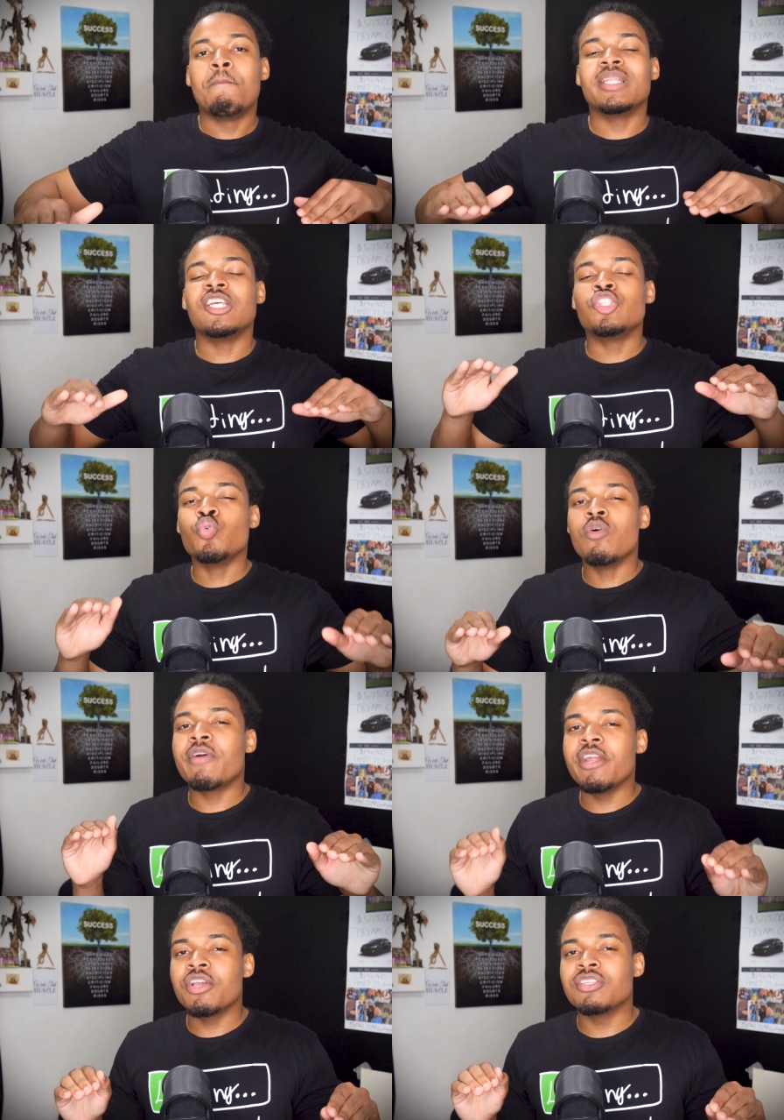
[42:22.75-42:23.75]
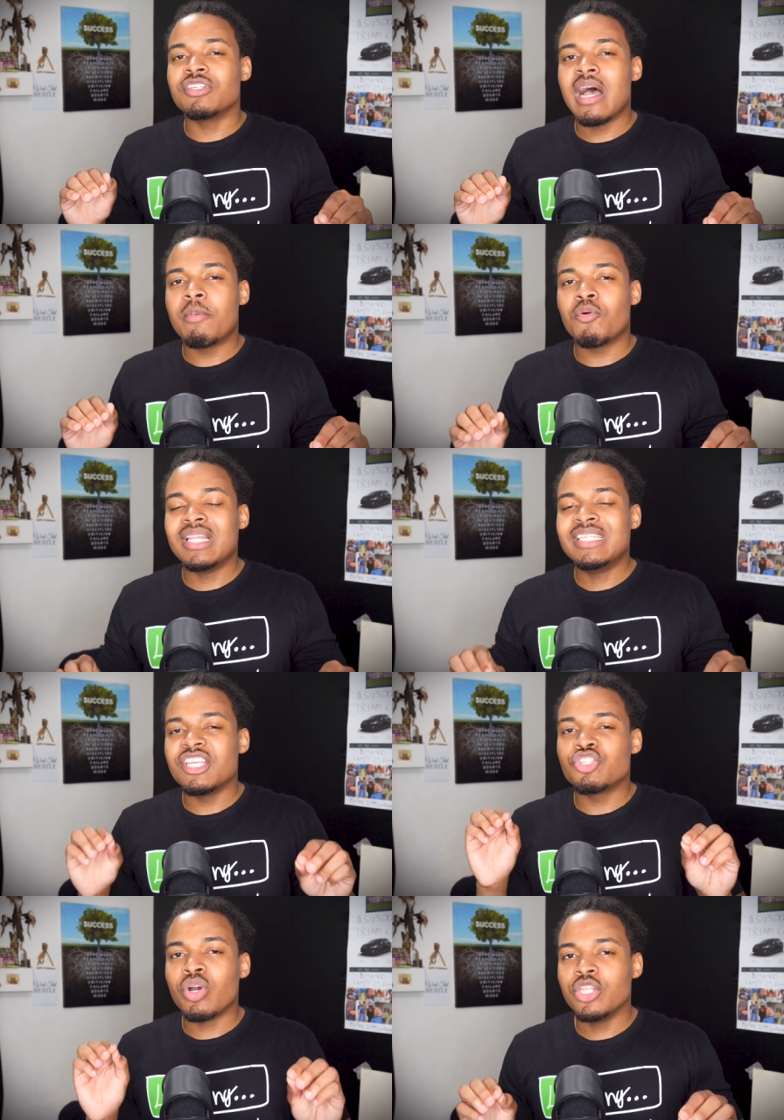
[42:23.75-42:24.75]
but they do a very good job, or at least
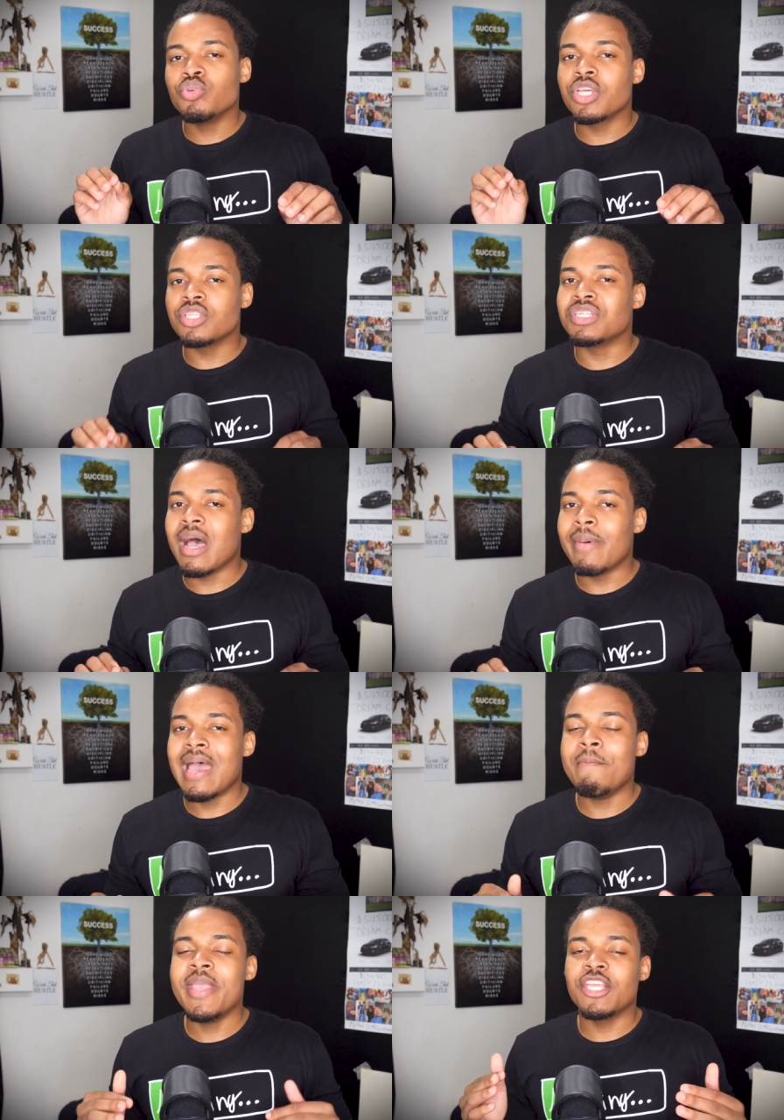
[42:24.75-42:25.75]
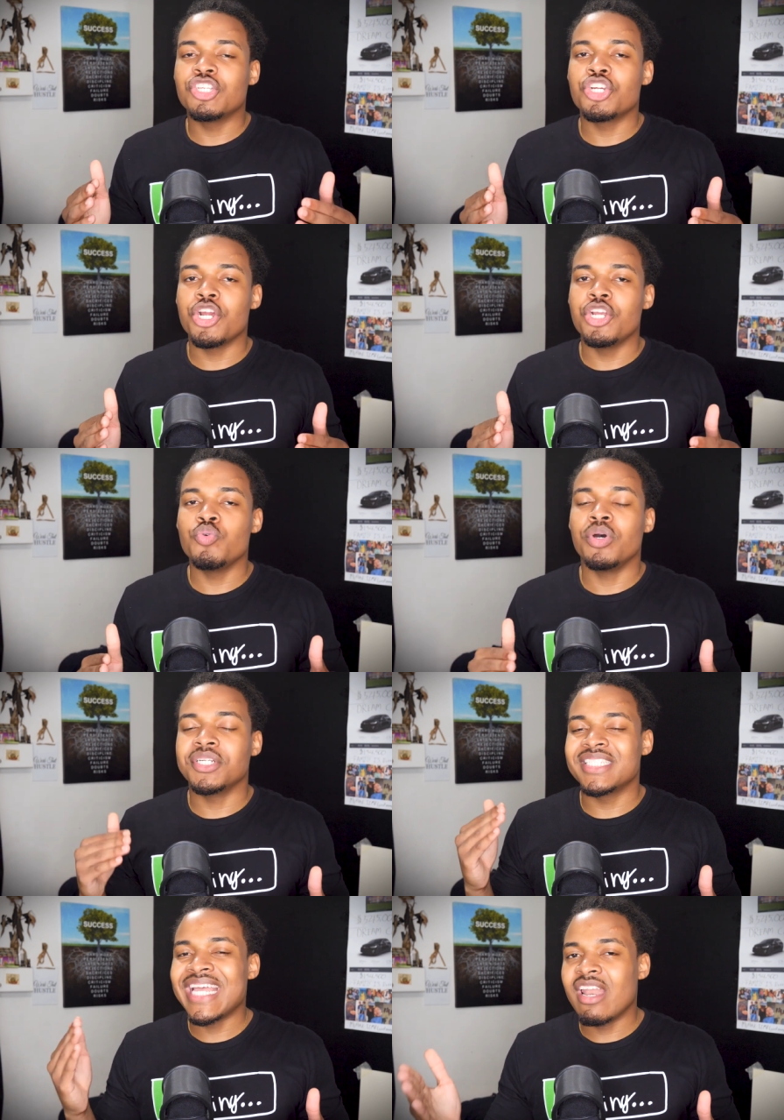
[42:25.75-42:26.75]
they try to do a good job at making sure you
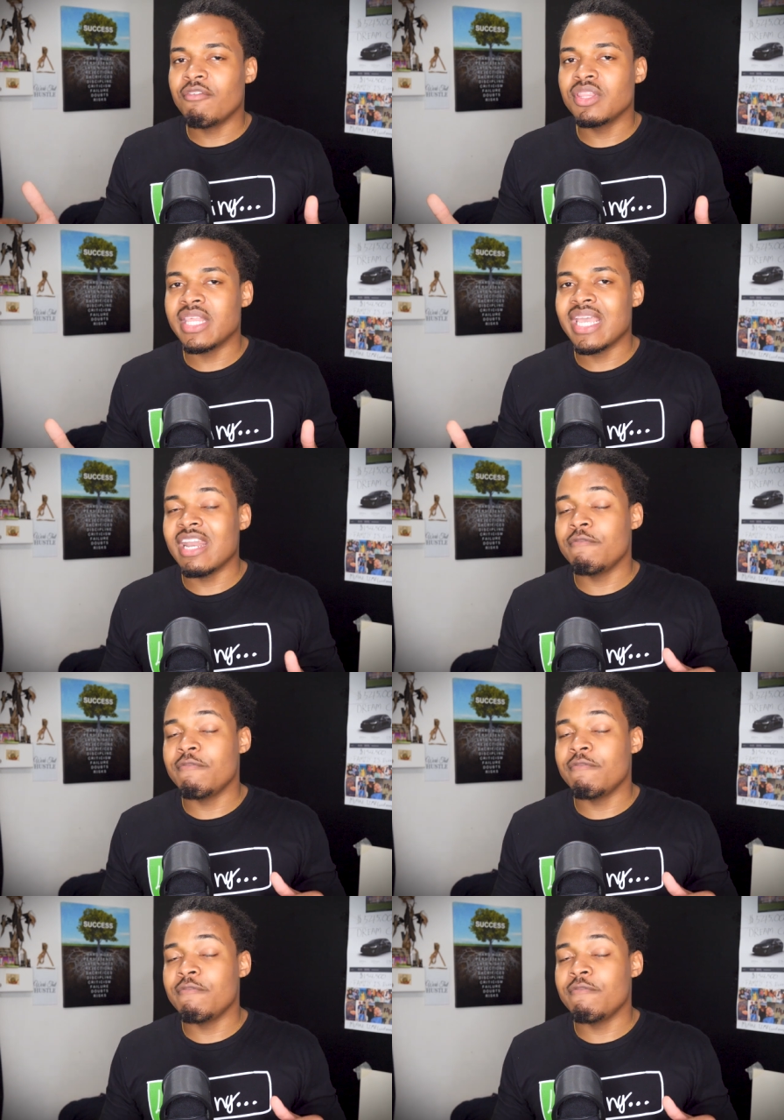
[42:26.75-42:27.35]
understand everything.